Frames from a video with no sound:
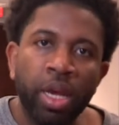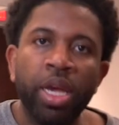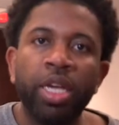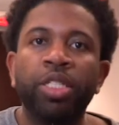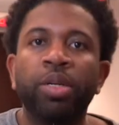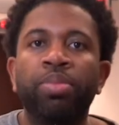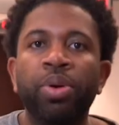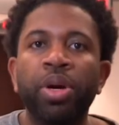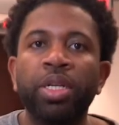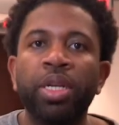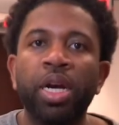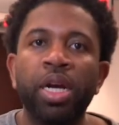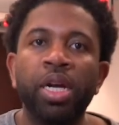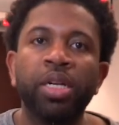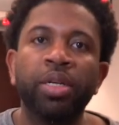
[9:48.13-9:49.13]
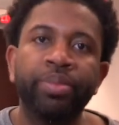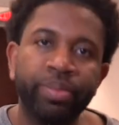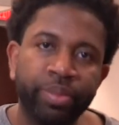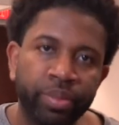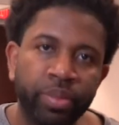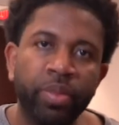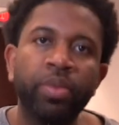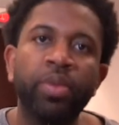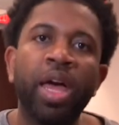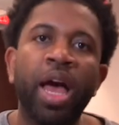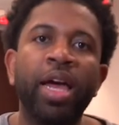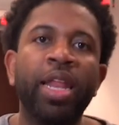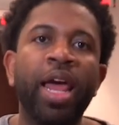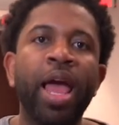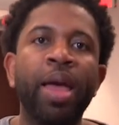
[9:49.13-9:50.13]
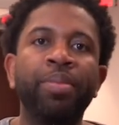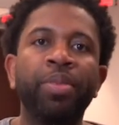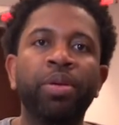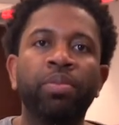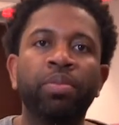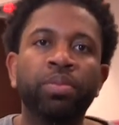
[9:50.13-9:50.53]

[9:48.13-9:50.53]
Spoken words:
It's your boy Doug. Holla at me.